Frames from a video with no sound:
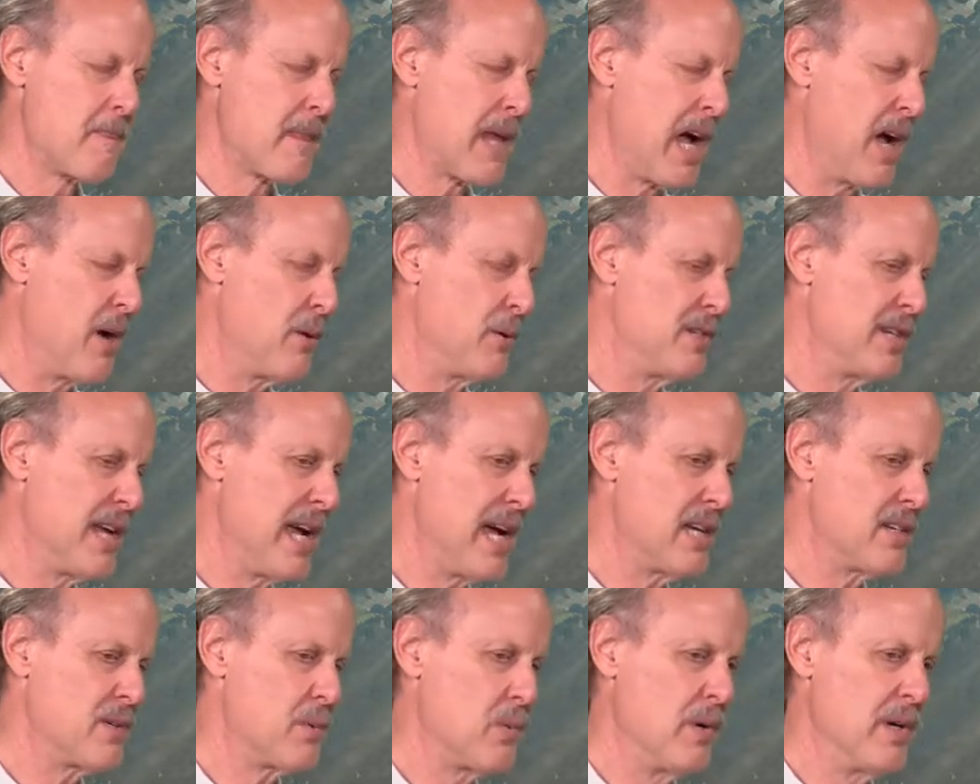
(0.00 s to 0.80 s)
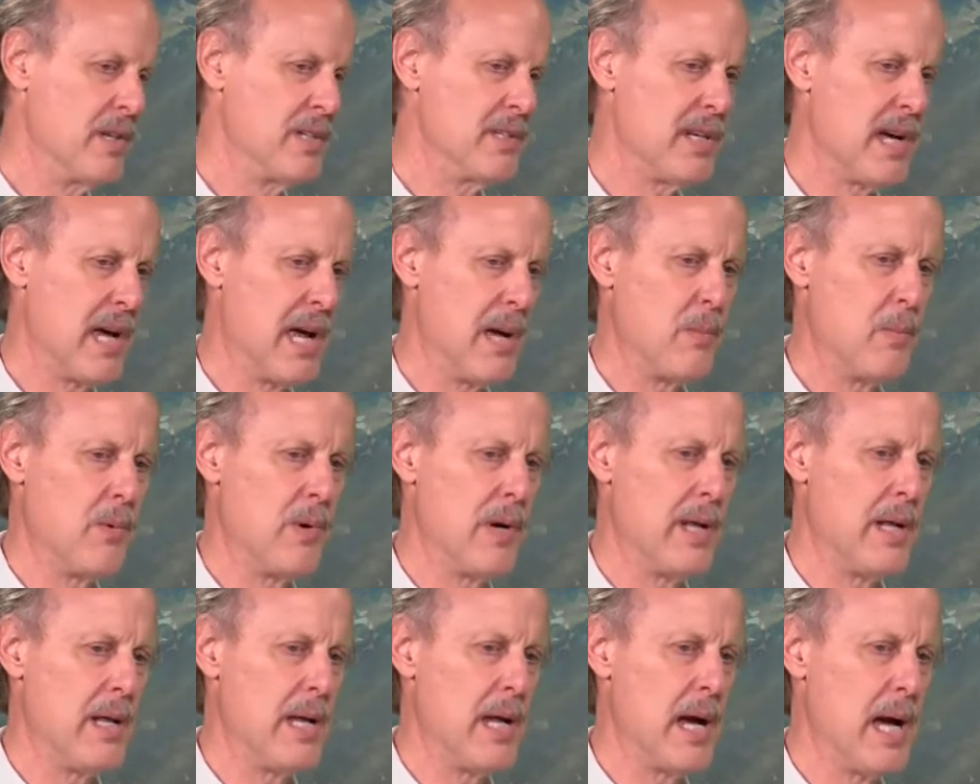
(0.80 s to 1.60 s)
I was asked one time
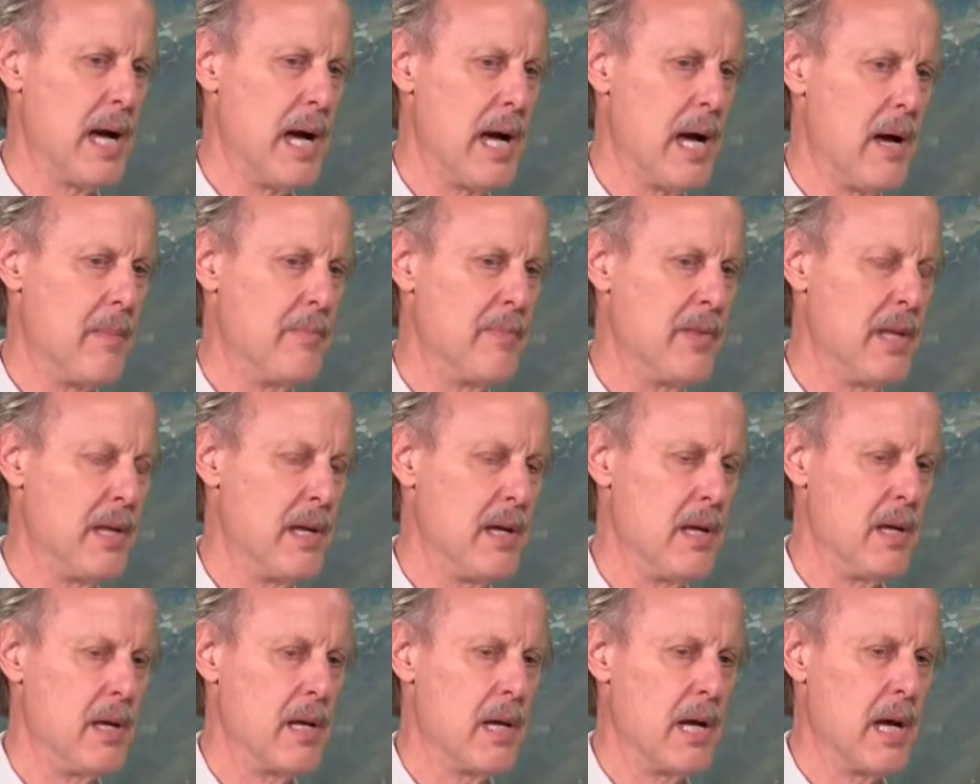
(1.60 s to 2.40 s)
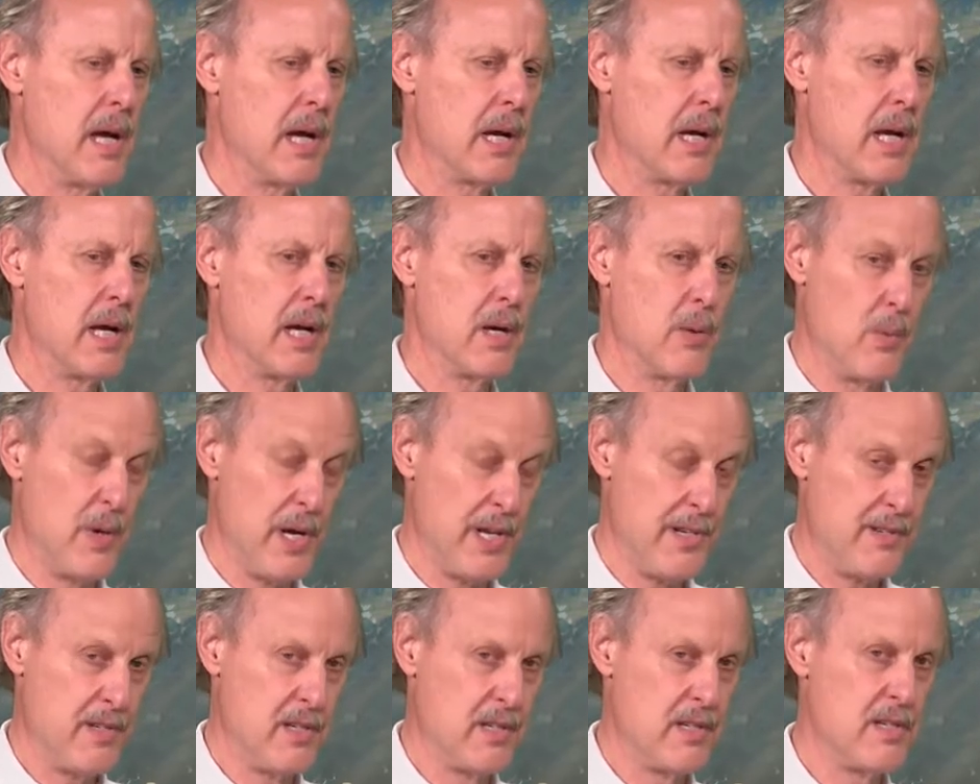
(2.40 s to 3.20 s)
when the kind of
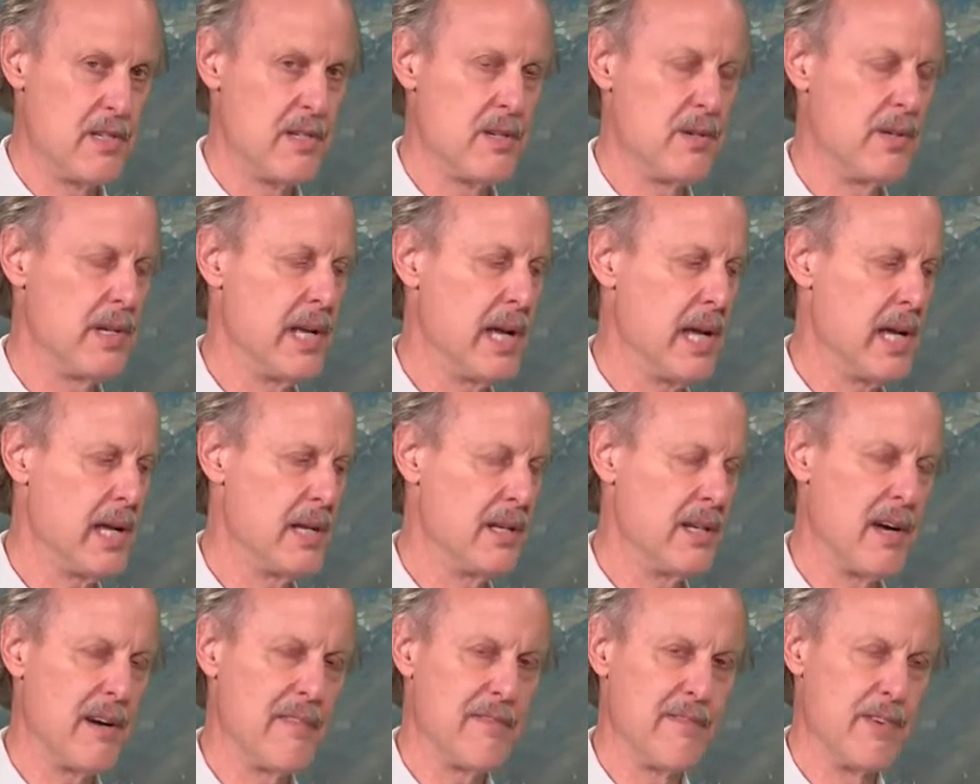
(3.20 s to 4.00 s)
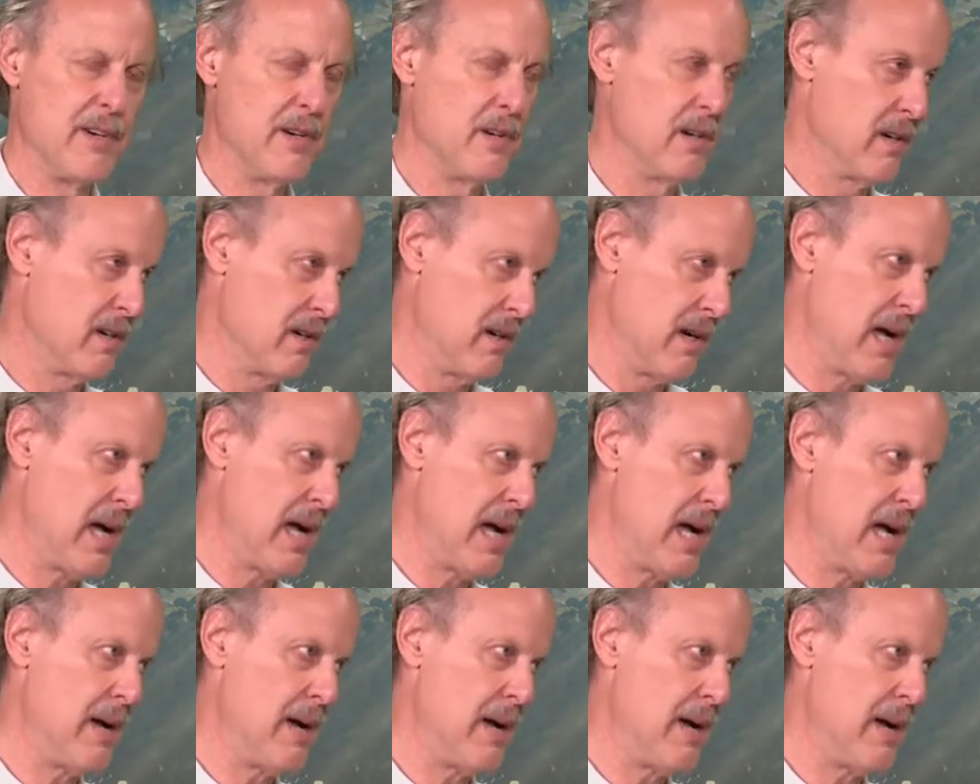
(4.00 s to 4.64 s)
Western Sudan, Darfur